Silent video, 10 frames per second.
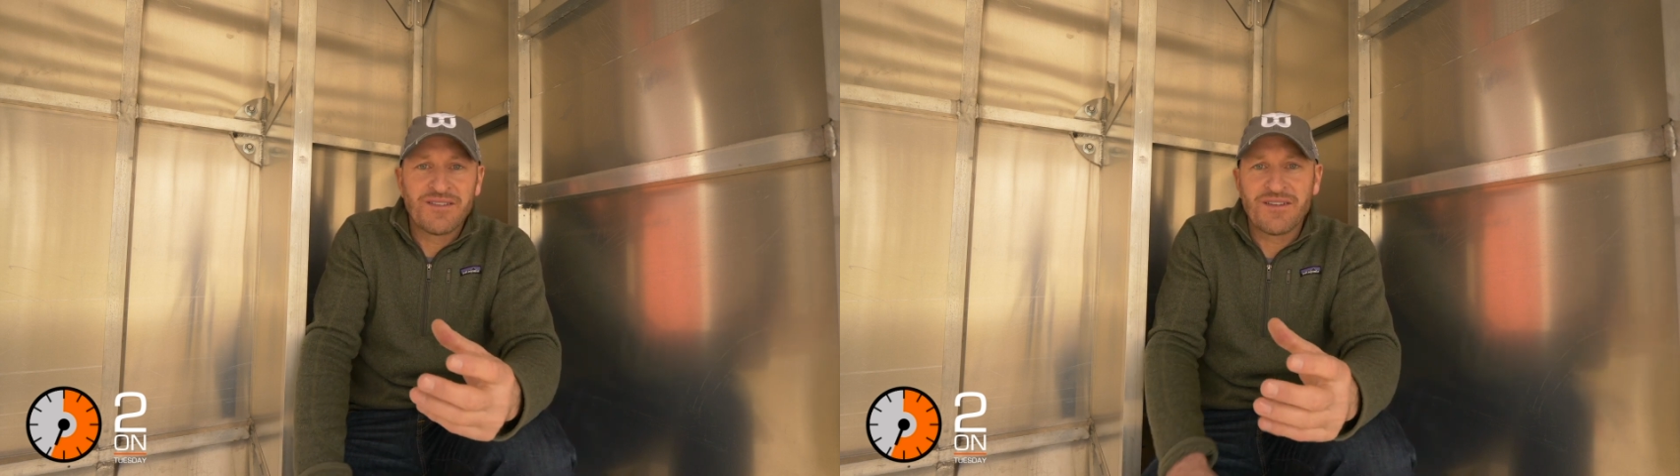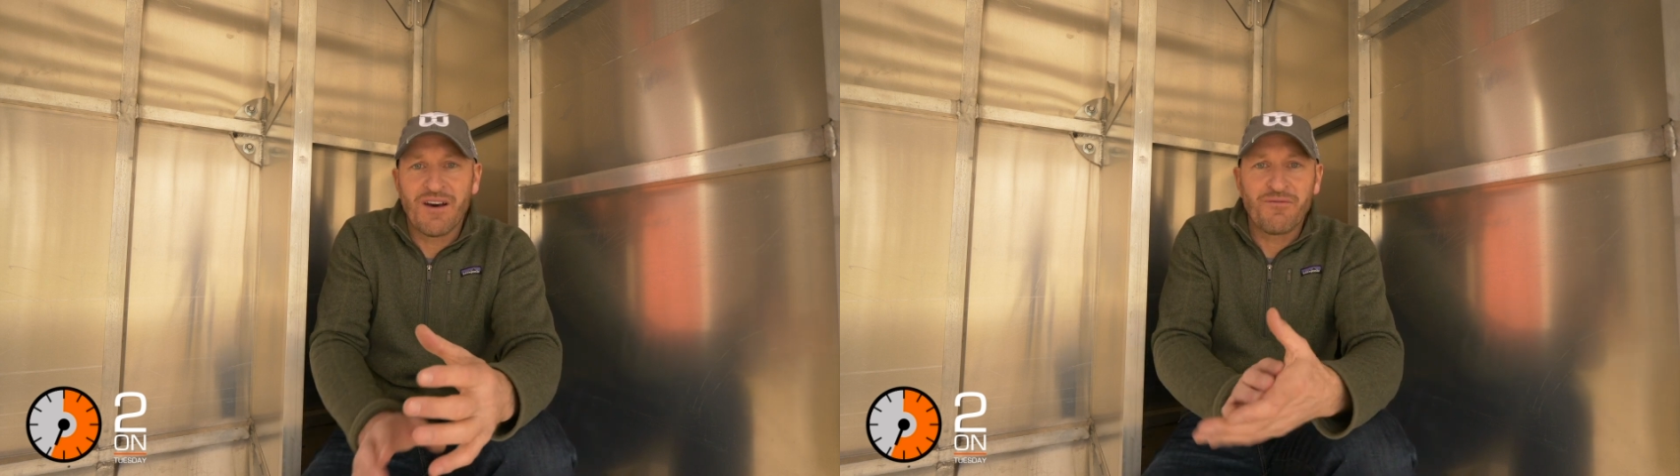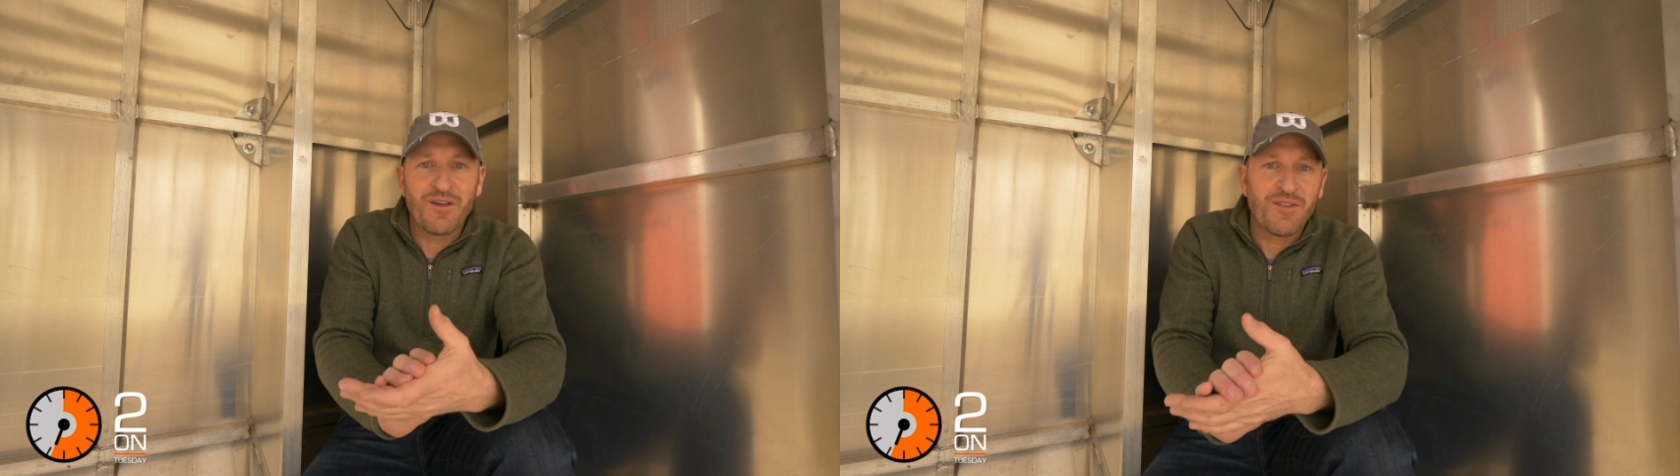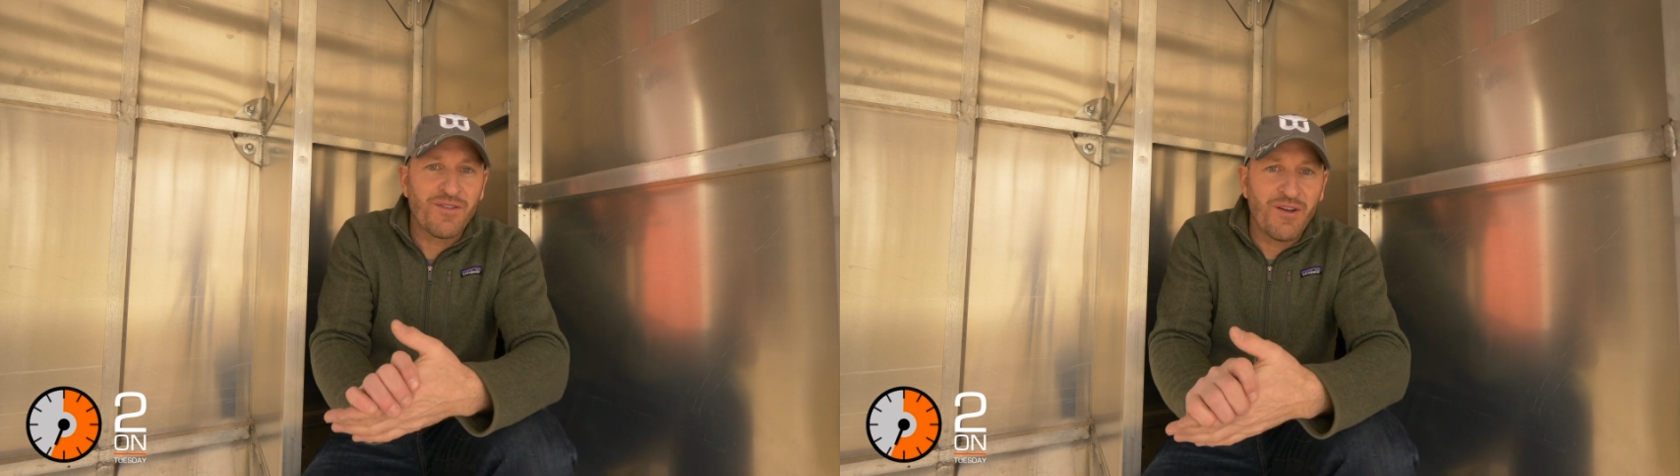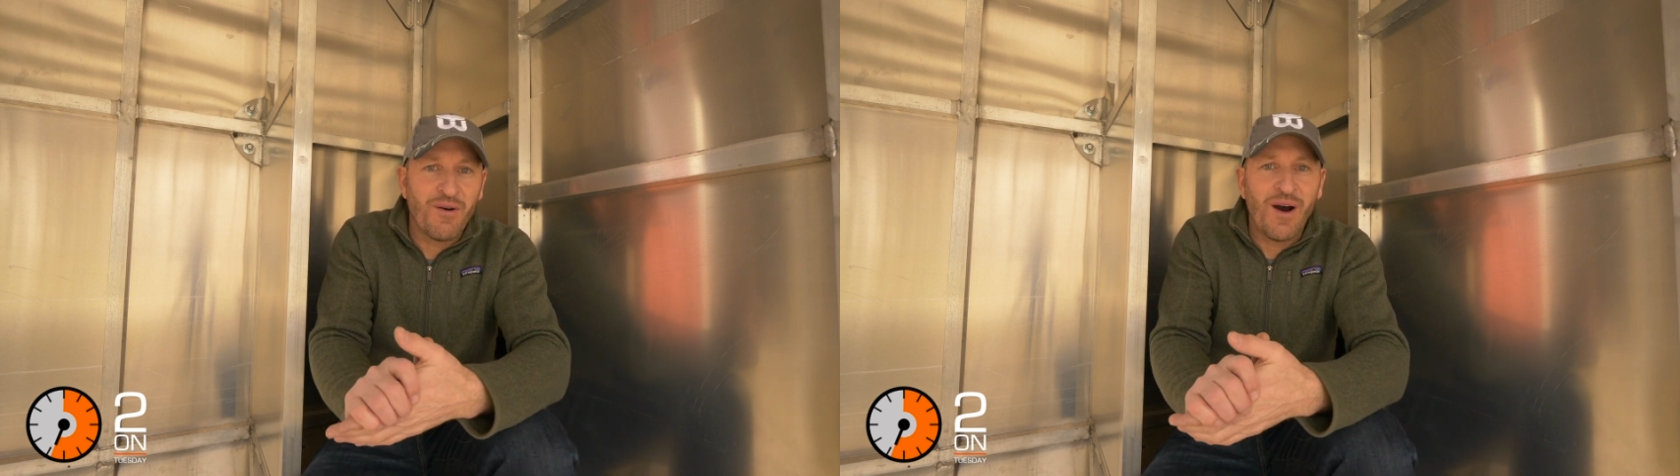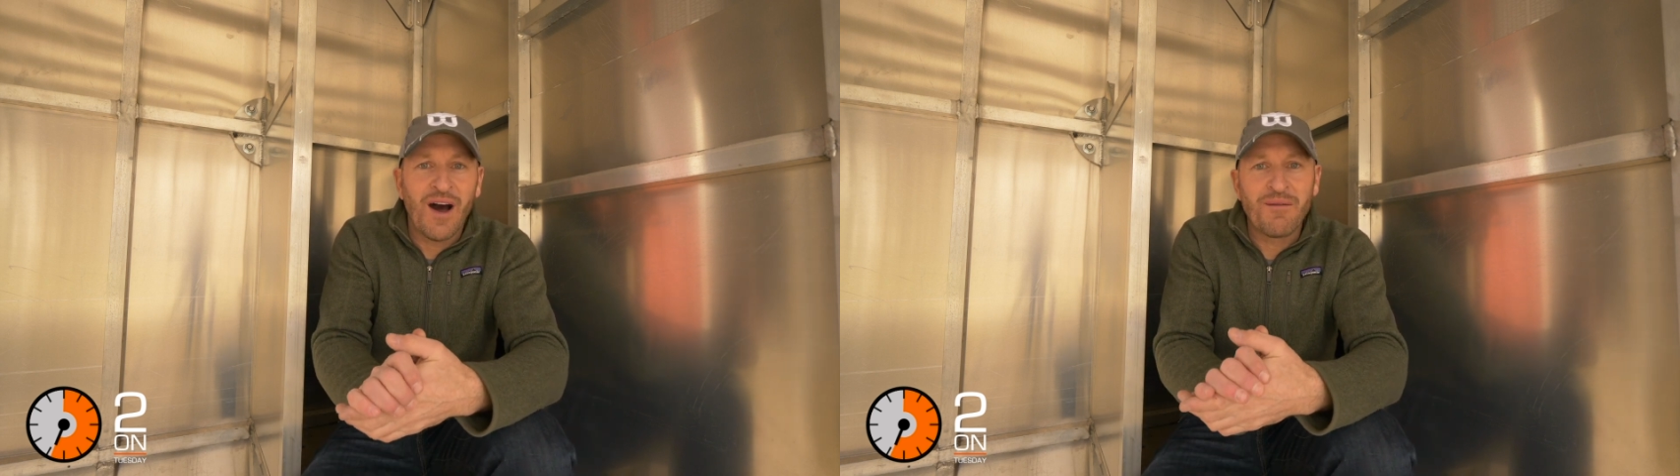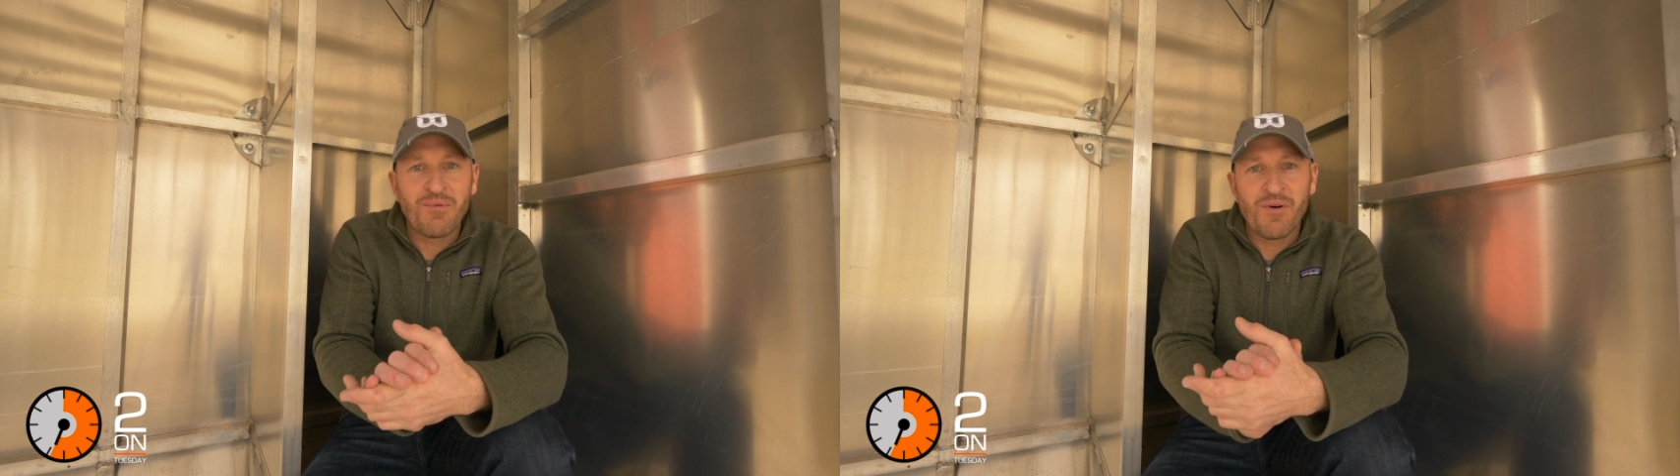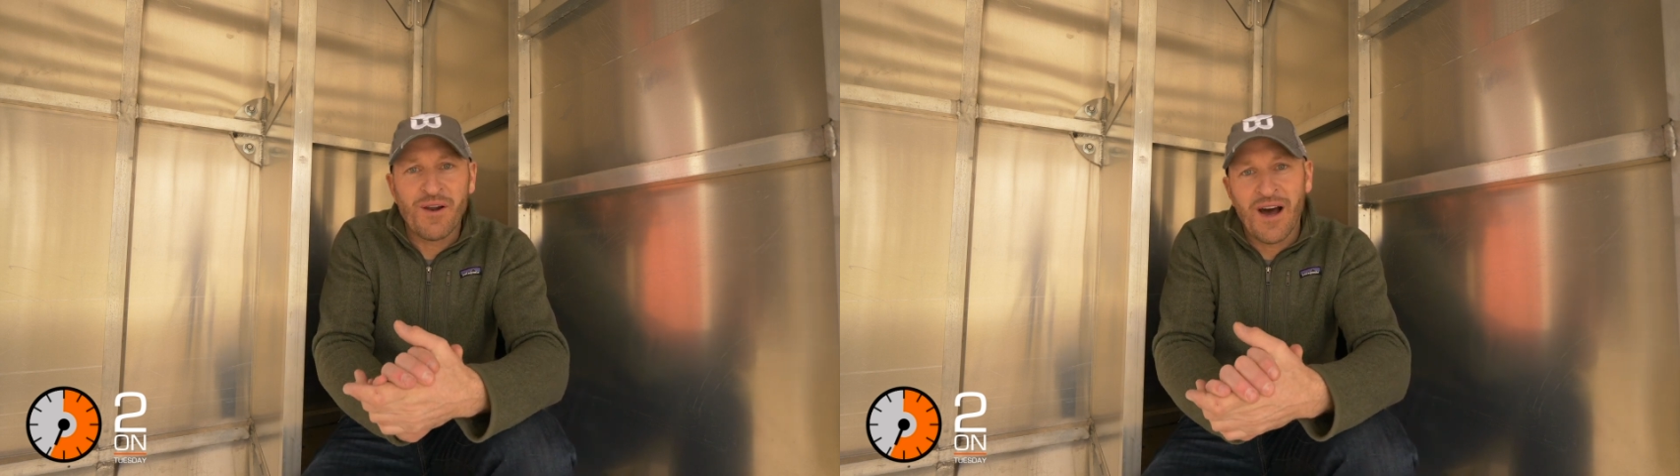stuff with you know
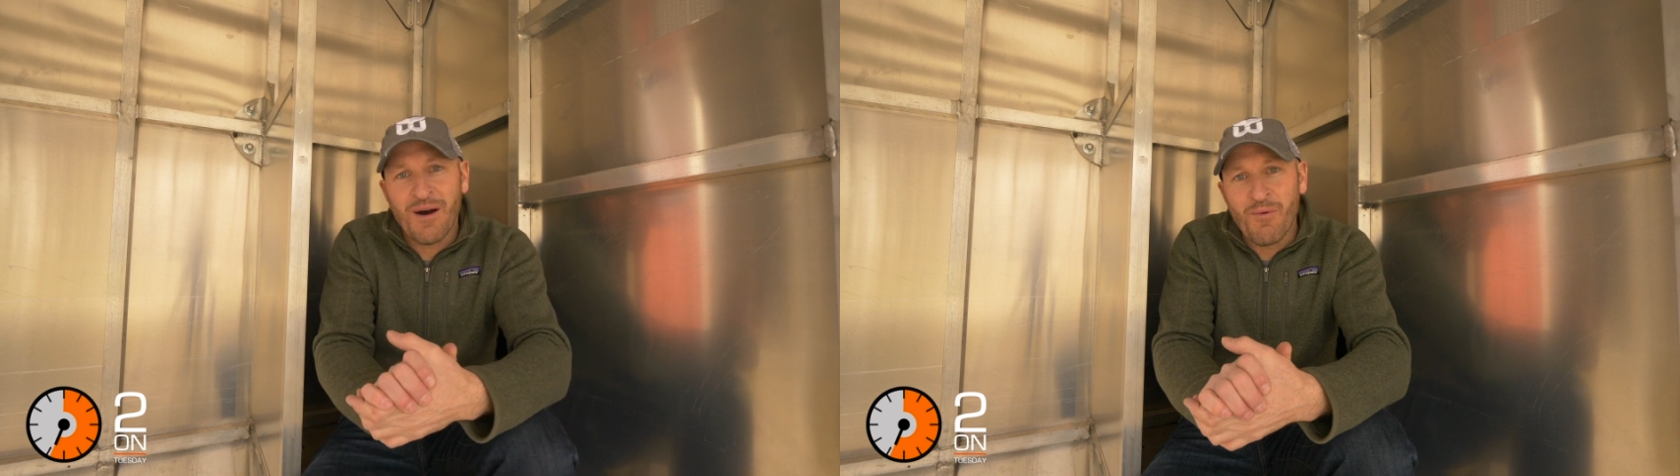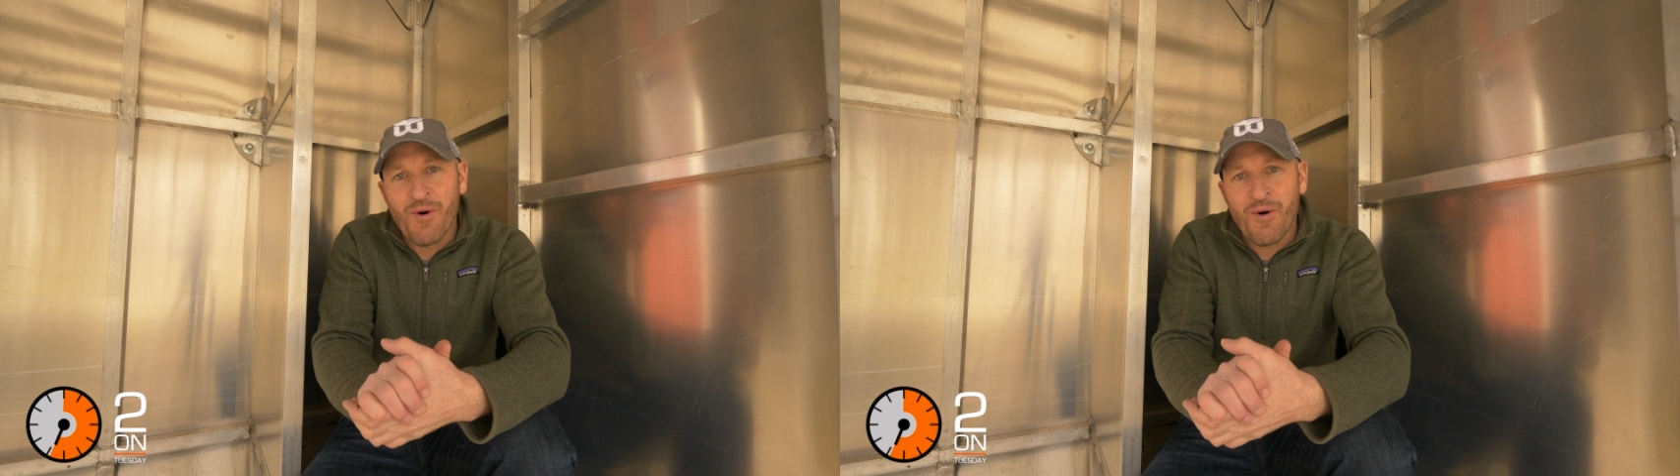onboard hot